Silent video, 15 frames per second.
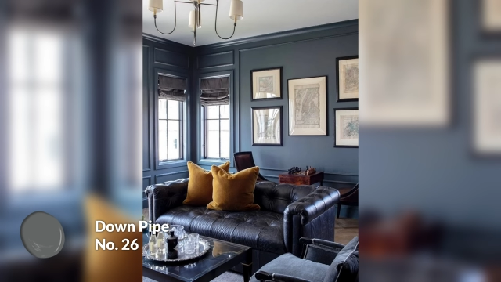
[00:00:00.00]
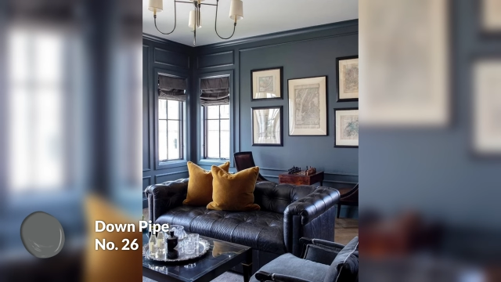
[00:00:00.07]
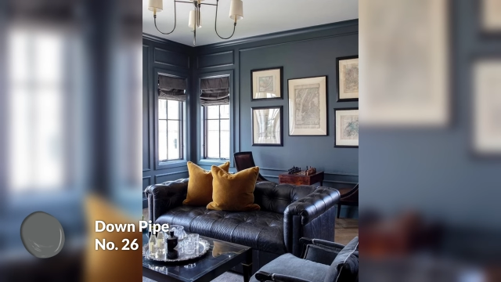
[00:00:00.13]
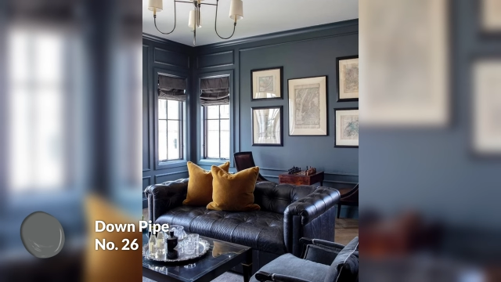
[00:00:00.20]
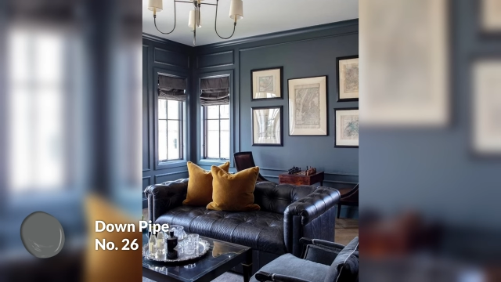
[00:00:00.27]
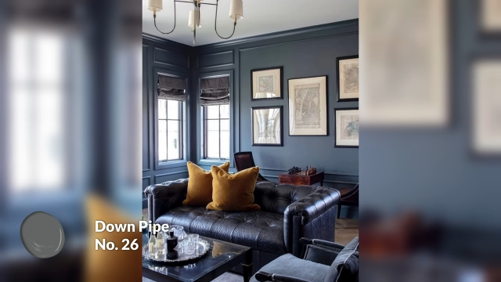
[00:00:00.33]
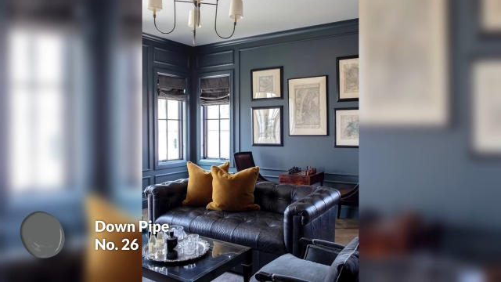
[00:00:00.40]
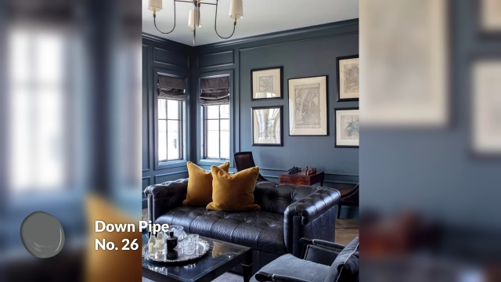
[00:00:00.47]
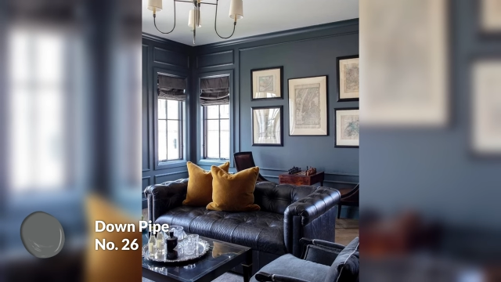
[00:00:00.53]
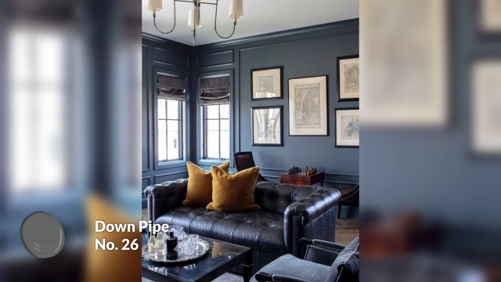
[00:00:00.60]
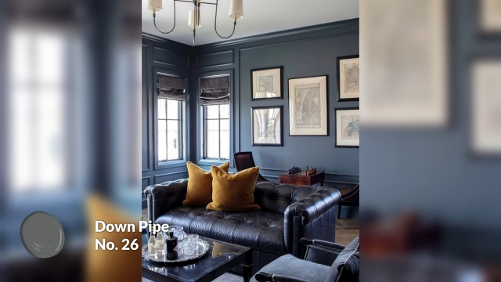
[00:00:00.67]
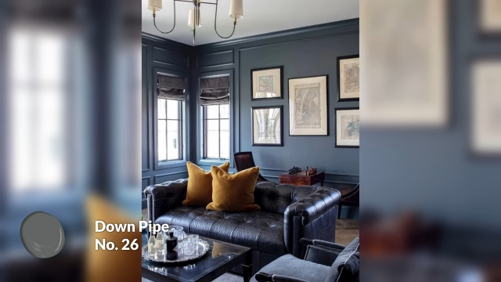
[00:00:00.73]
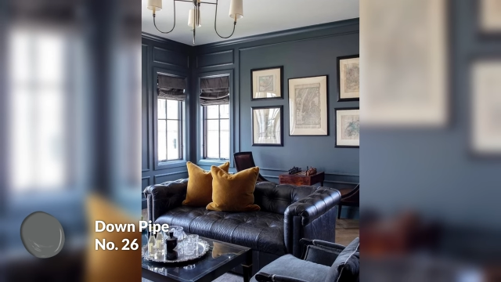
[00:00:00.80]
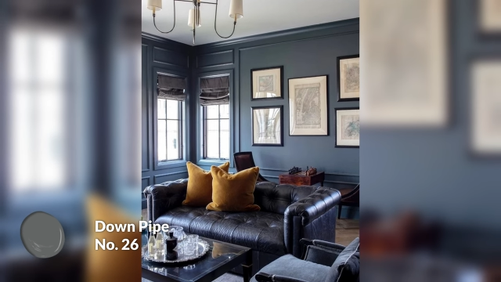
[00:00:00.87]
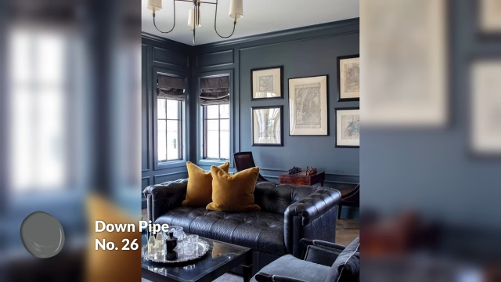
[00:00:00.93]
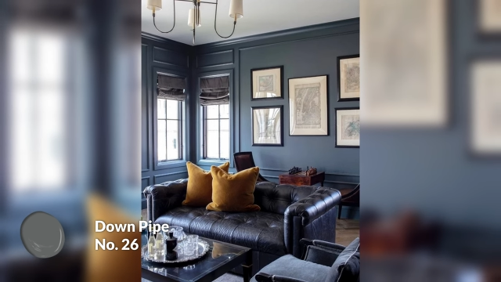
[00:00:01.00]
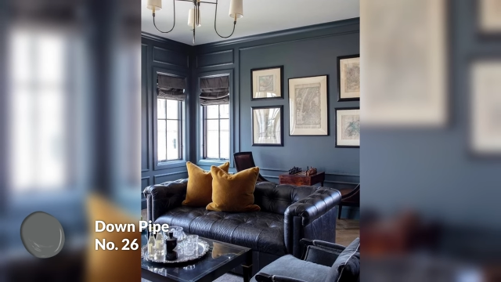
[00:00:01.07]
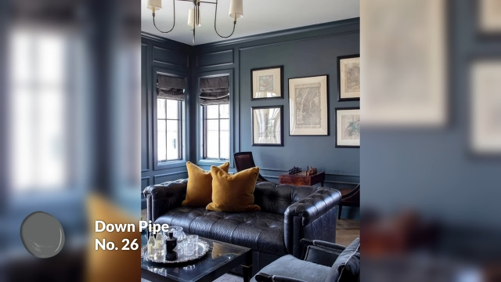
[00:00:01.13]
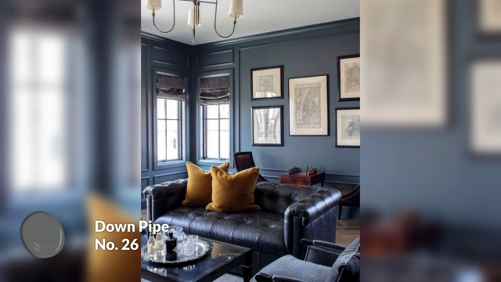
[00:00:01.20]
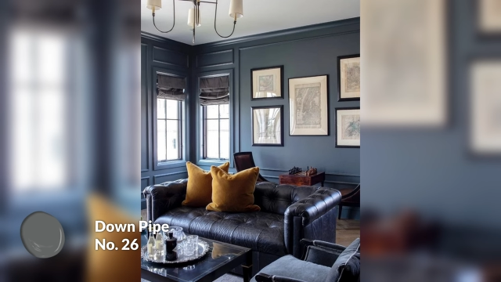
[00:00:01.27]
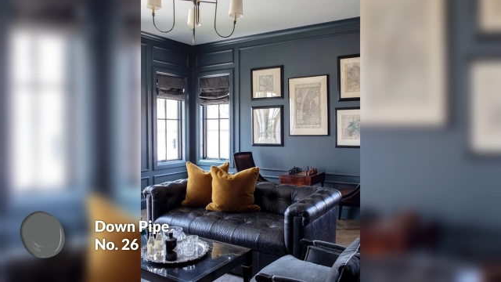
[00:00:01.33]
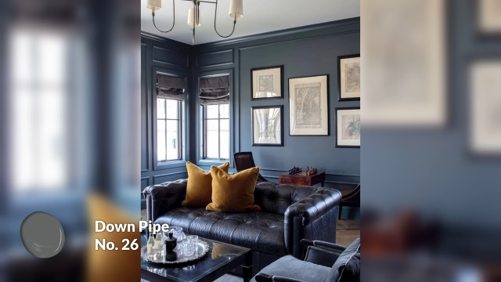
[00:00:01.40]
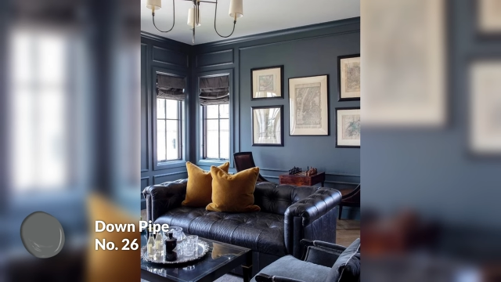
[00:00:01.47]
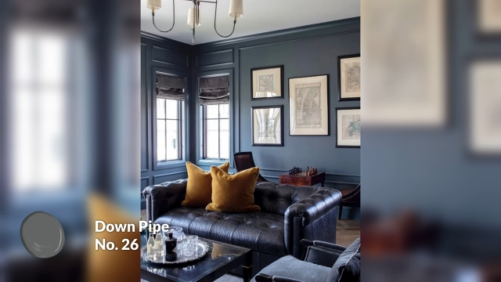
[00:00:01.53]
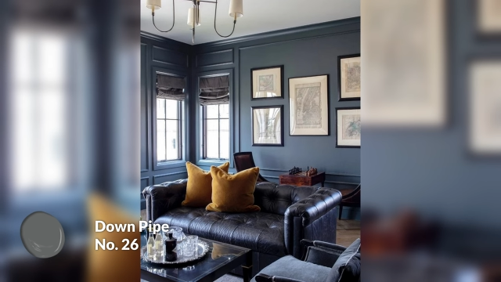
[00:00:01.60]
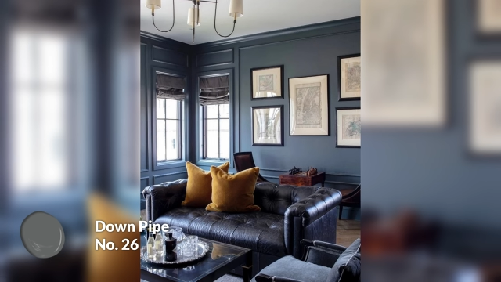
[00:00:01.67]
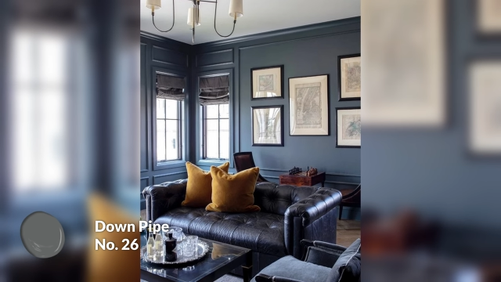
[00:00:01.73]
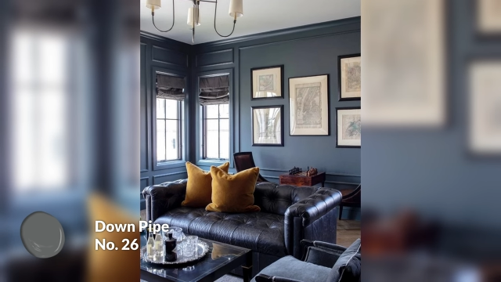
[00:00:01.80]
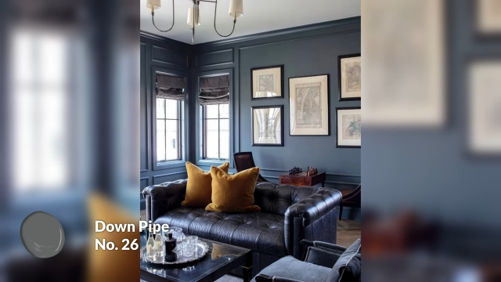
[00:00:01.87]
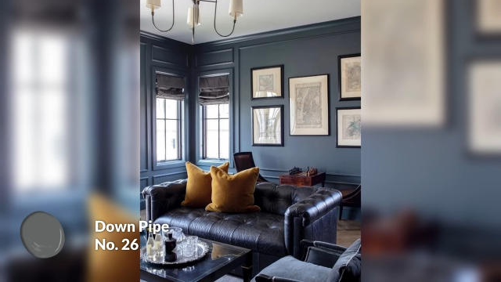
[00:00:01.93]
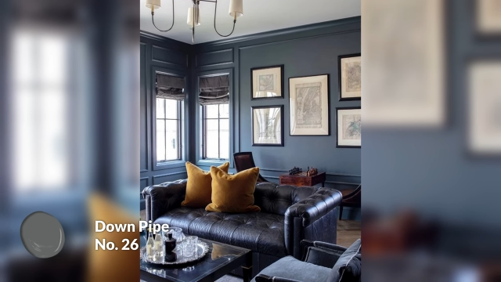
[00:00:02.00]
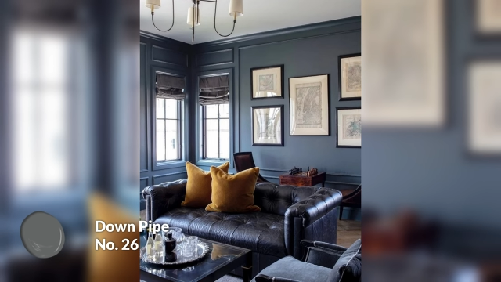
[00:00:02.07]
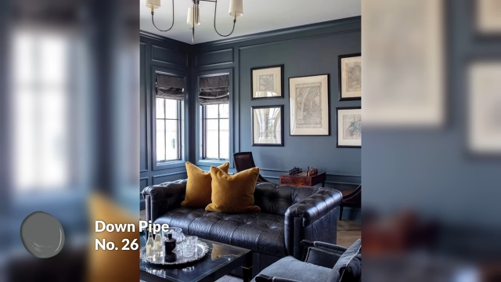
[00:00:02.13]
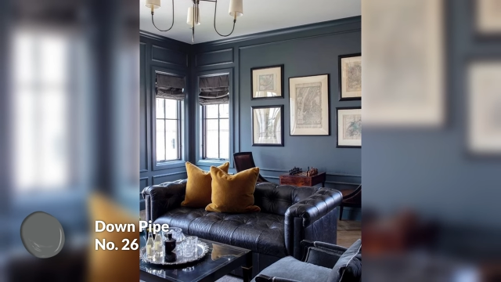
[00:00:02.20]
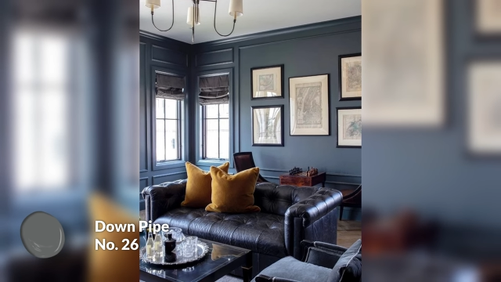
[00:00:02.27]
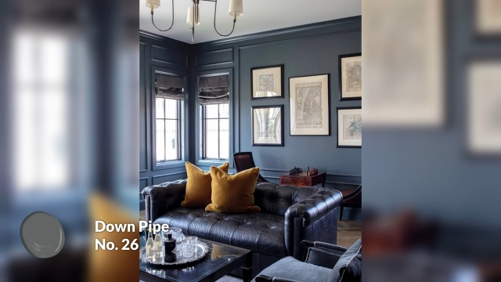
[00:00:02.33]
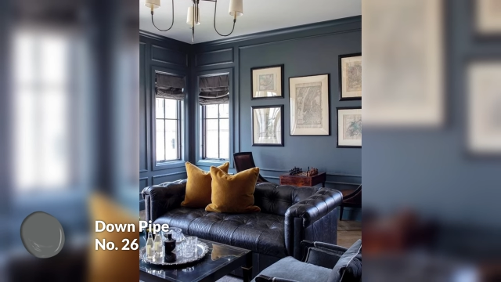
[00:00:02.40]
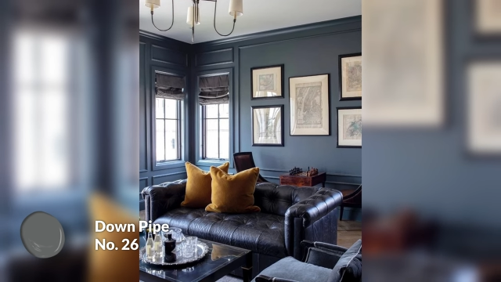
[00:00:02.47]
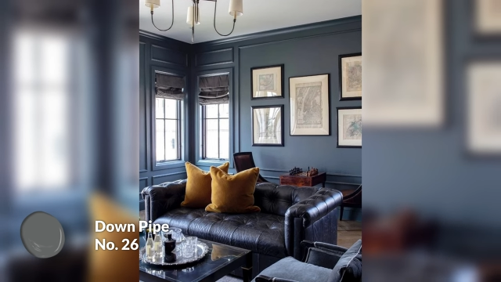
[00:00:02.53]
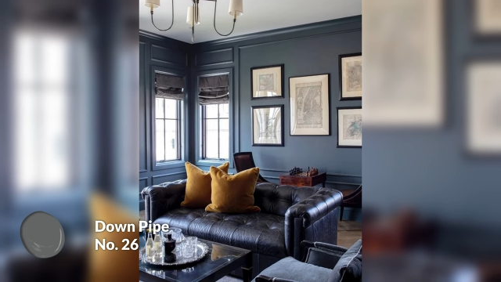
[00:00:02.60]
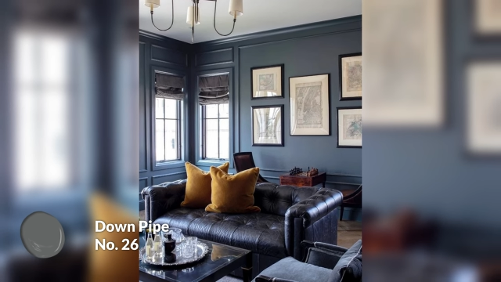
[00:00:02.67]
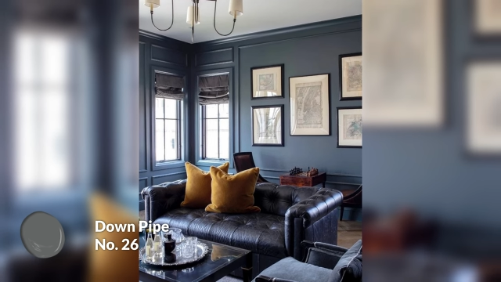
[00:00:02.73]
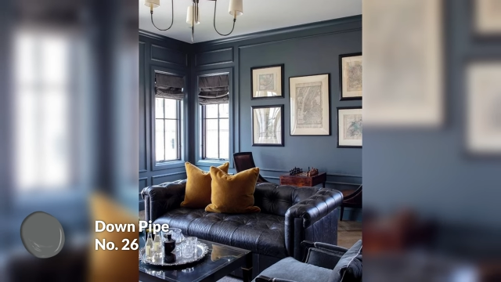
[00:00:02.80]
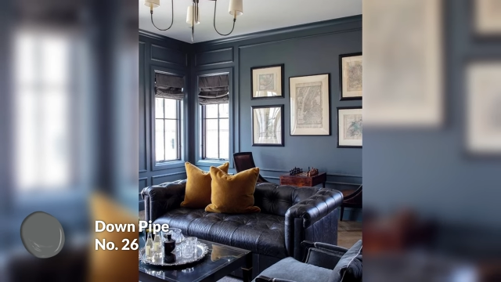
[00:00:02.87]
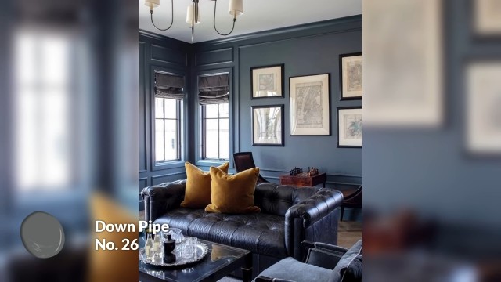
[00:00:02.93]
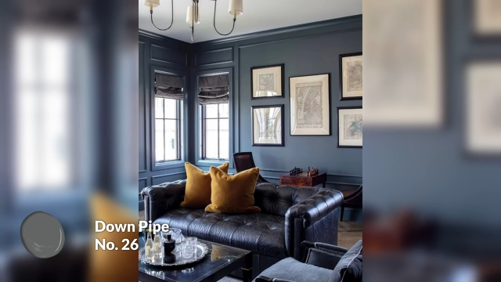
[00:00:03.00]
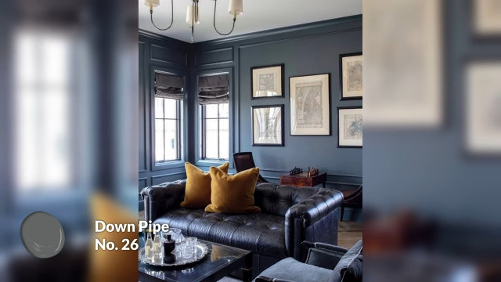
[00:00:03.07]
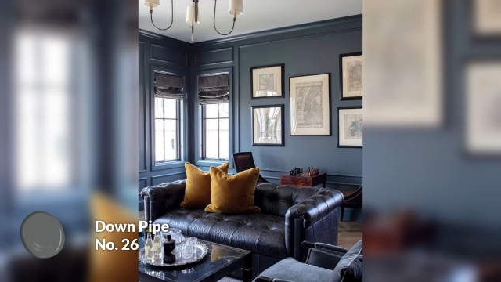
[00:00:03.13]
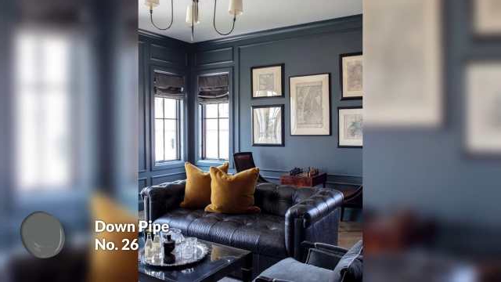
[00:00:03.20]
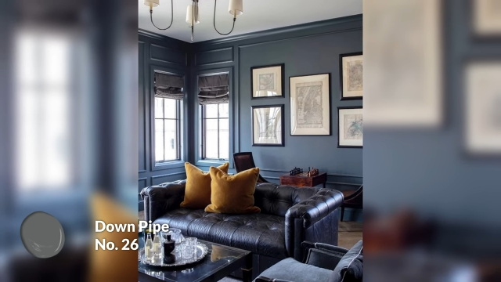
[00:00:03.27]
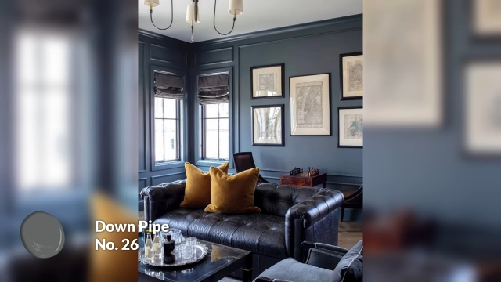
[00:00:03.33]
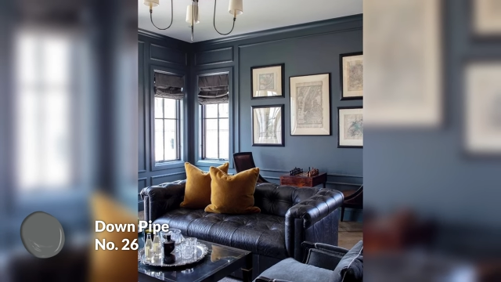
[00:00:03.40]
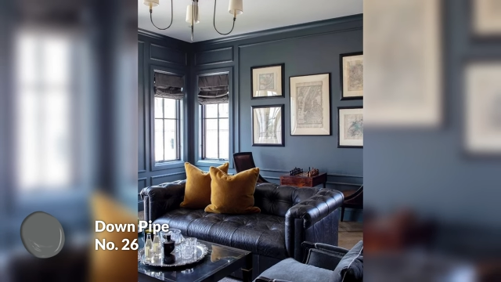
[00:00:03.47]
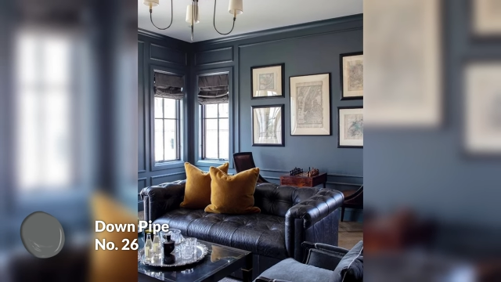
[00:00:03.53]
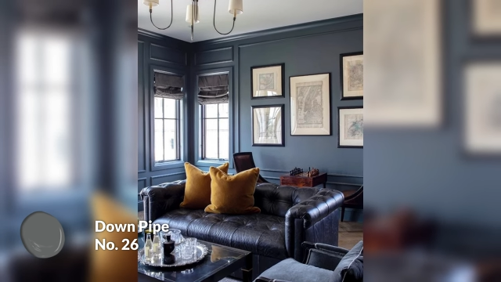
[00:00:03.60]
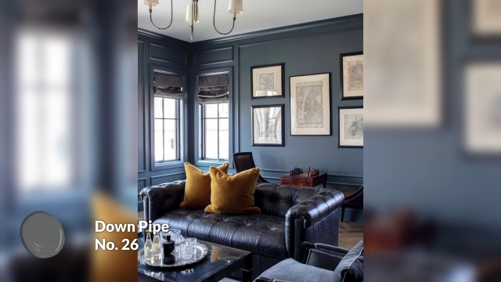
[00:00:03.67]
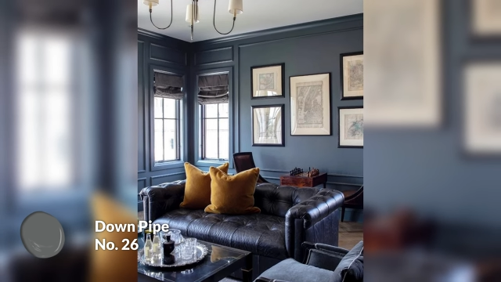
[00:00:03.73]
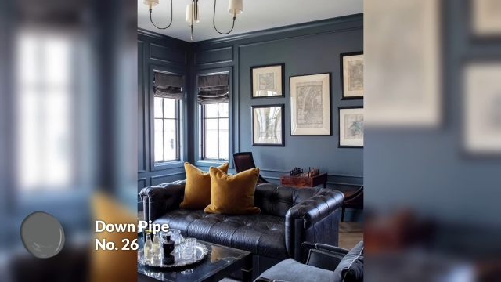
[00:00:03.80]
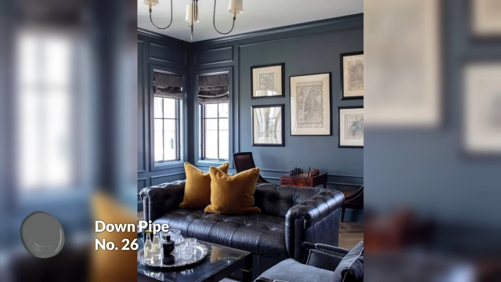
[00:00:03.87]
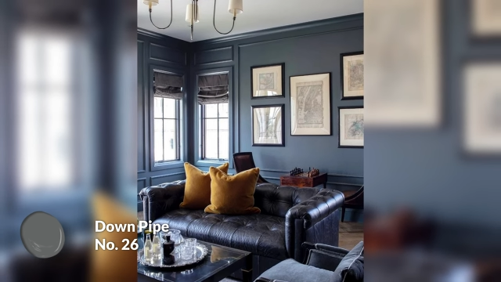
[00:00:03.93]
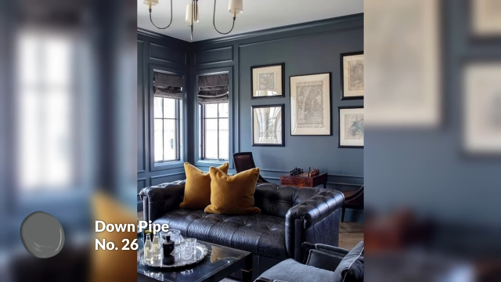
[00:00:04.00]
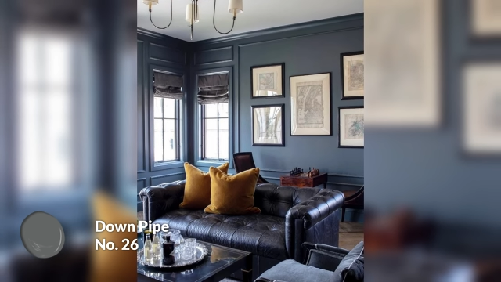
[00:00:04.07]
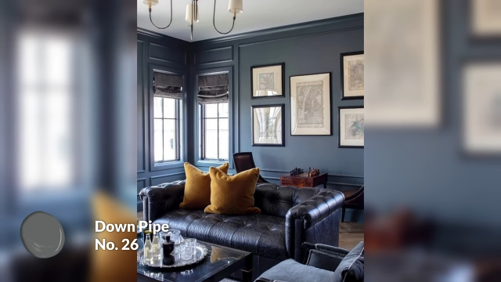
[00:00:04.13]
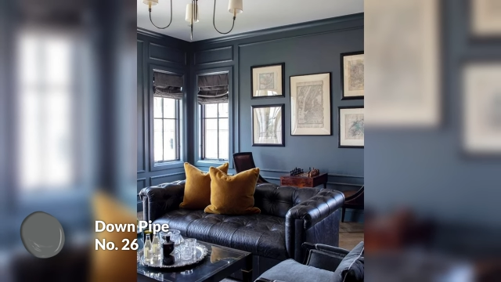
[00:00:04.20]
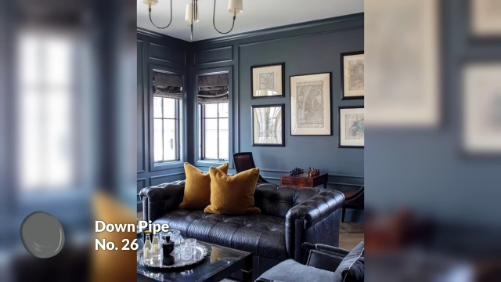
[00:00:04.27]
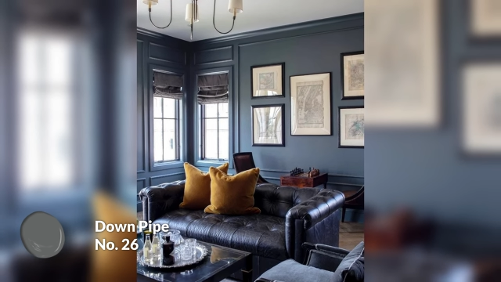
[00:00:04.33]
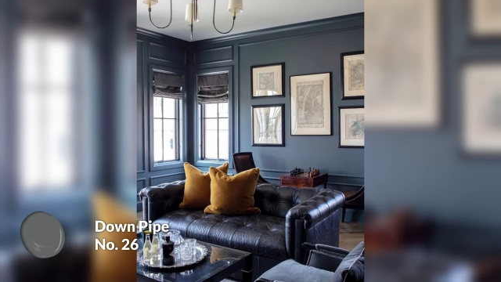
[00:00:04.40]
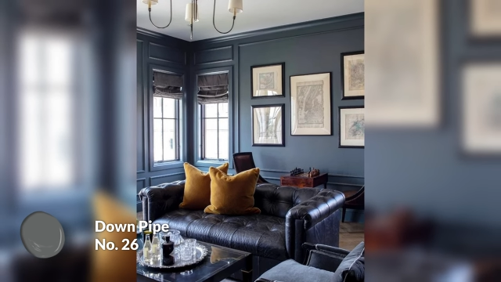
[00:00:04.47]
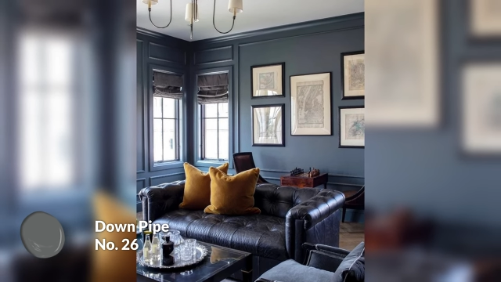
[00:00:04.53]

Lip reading: Nobody's mouth can be seen.